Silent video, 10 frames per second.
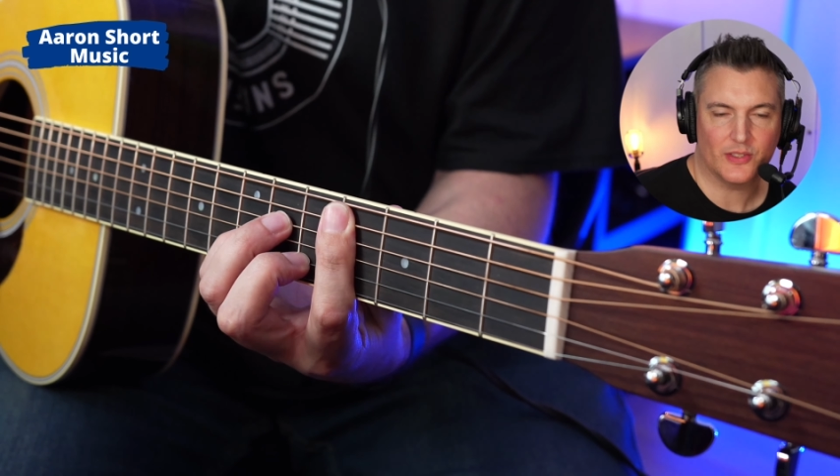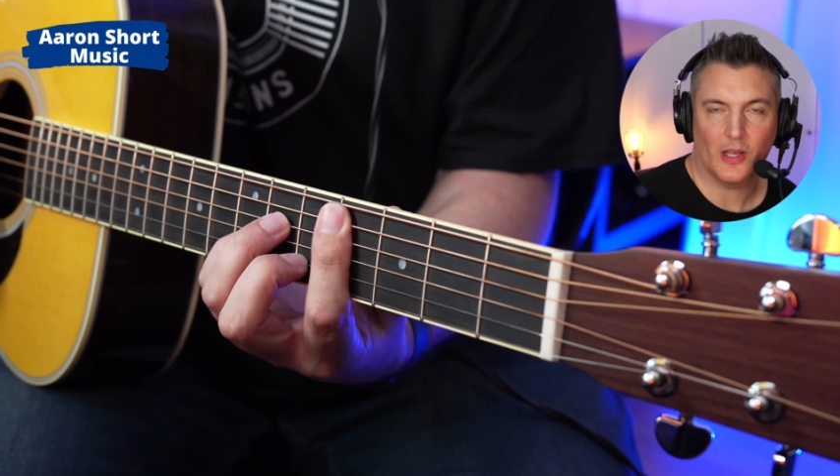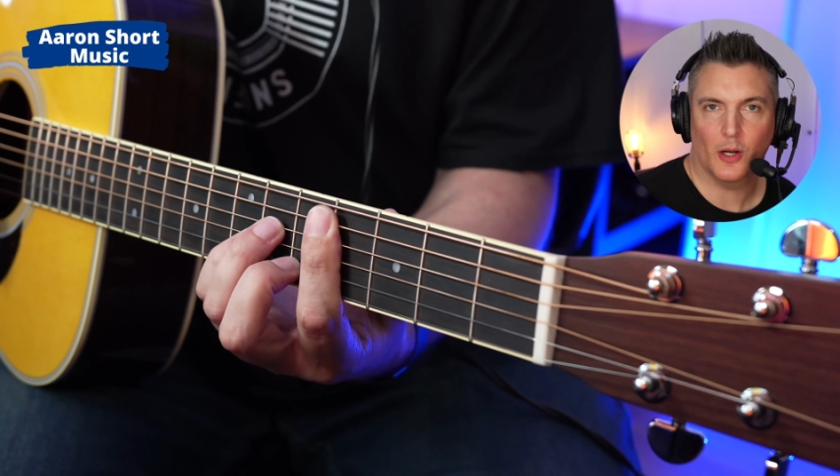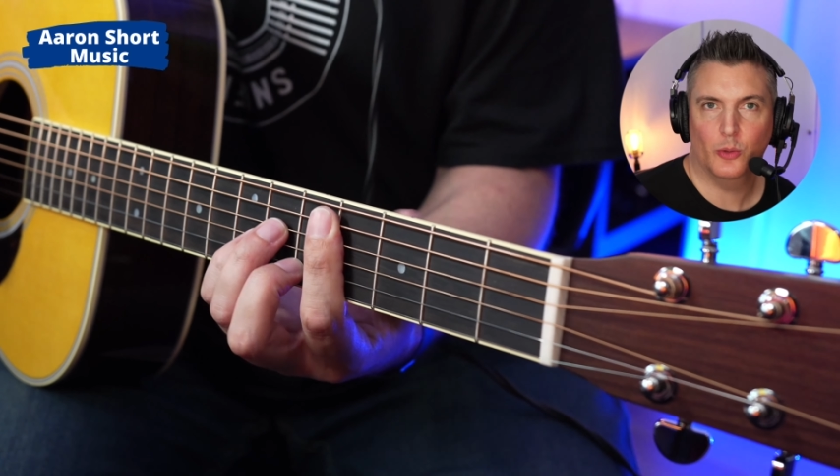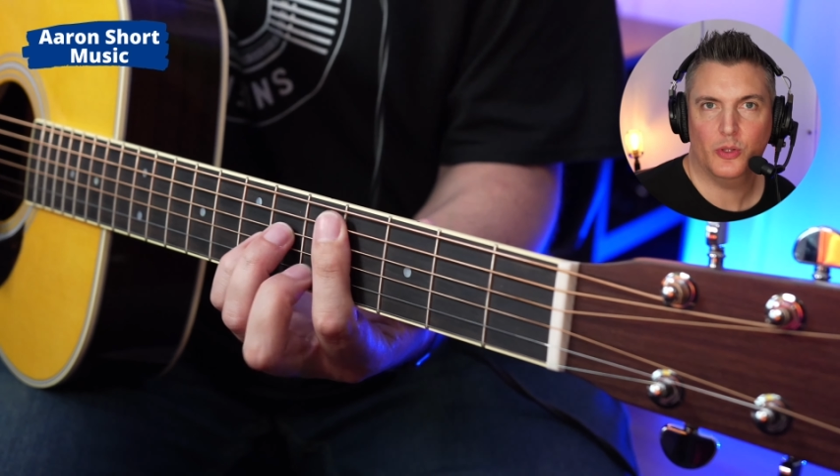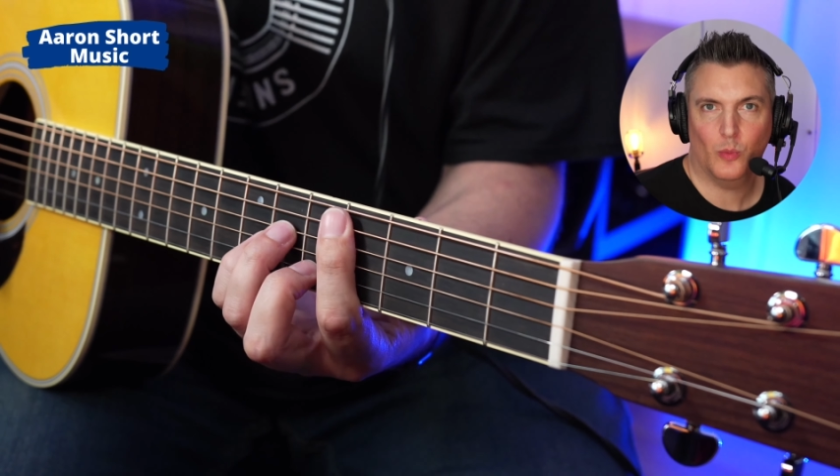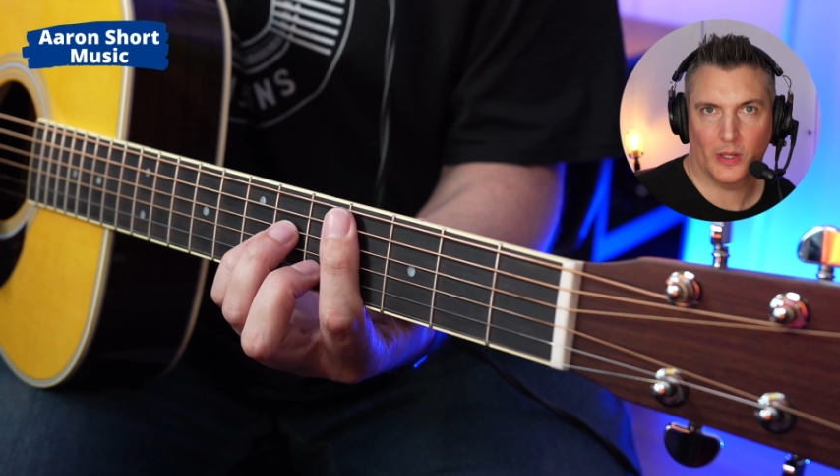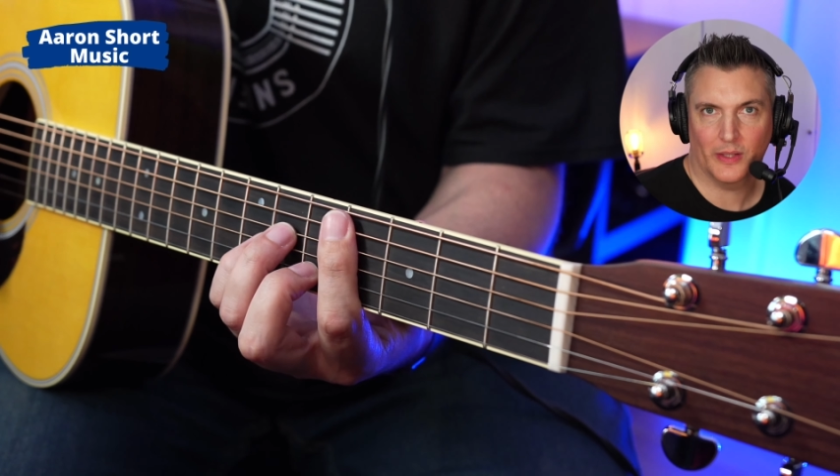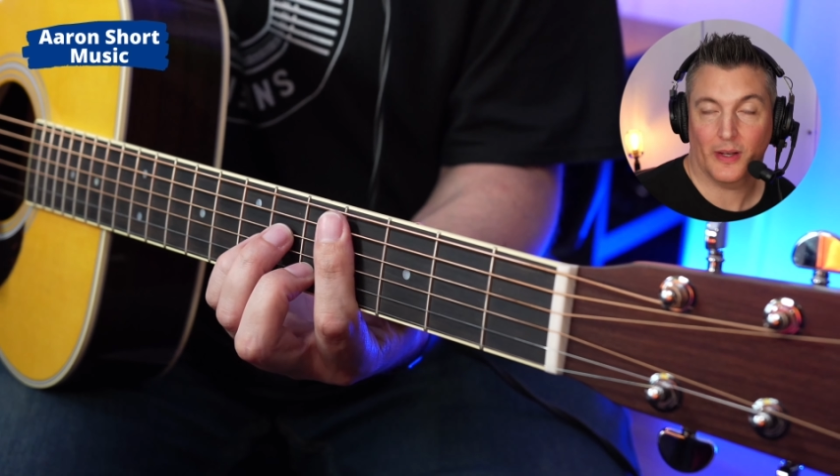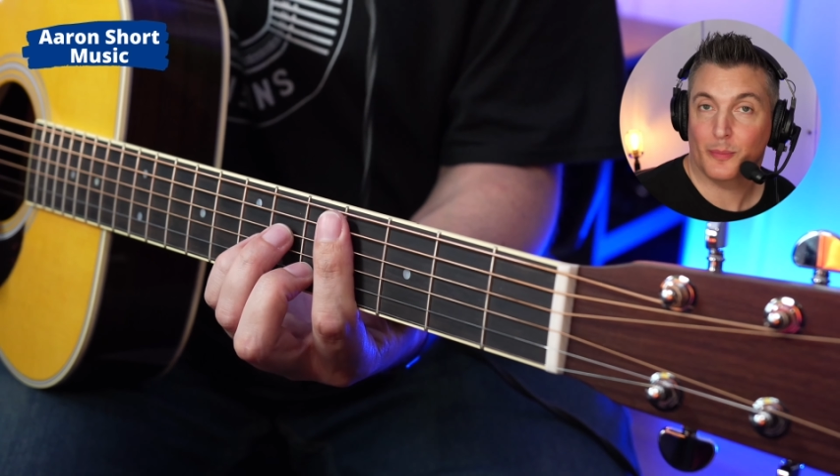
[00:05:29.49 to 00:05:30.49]
the only
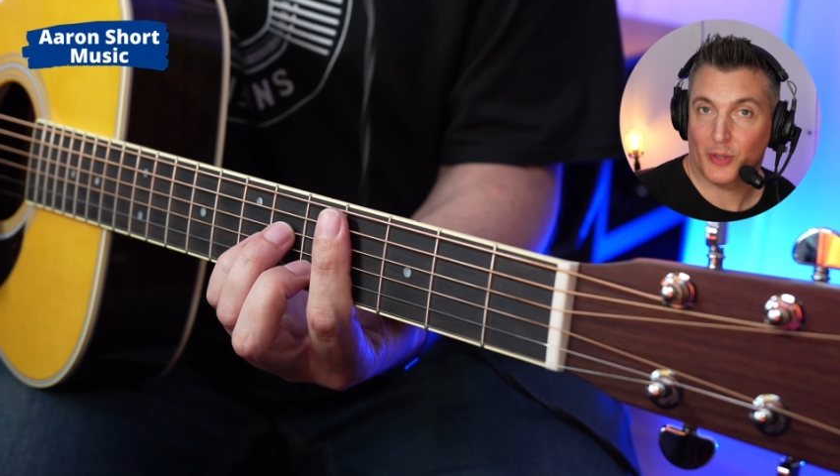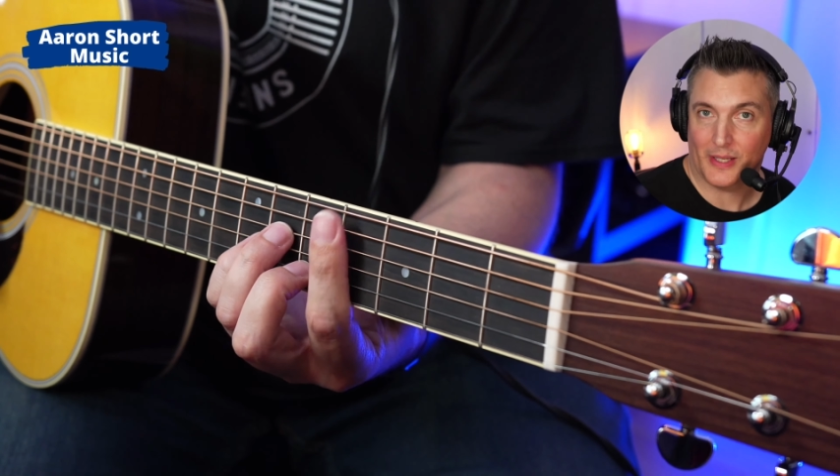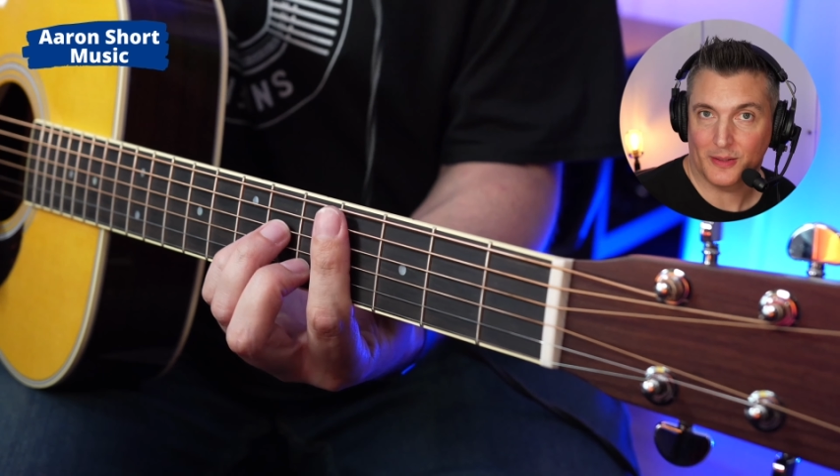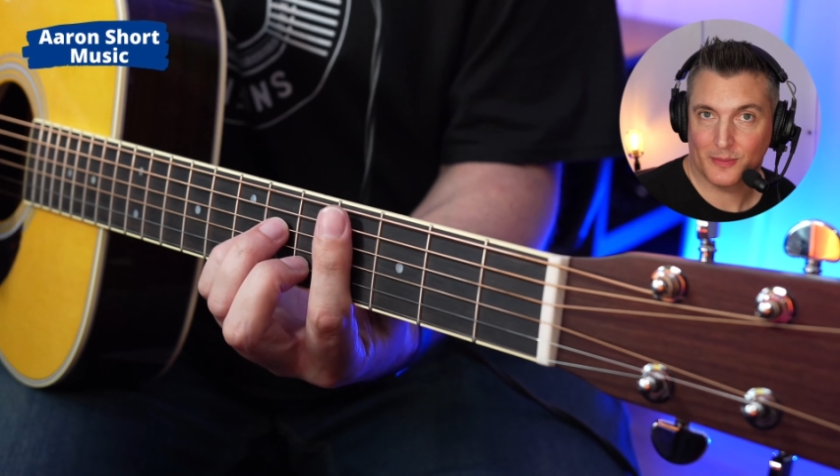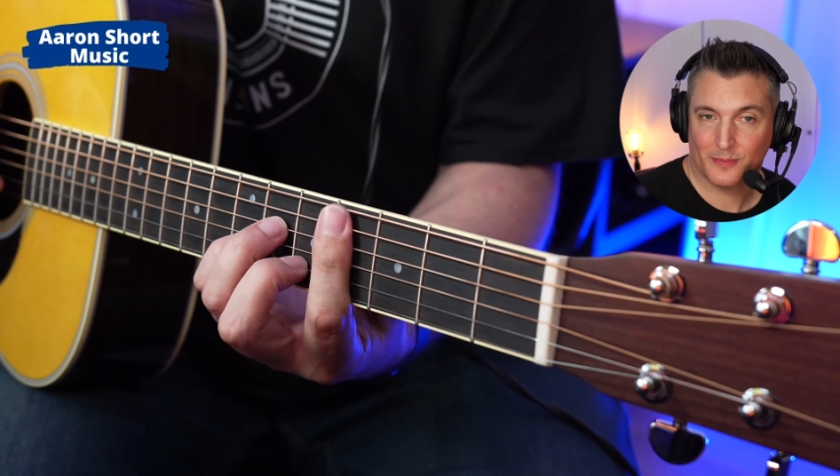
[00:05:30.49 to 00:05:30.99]
one that I played.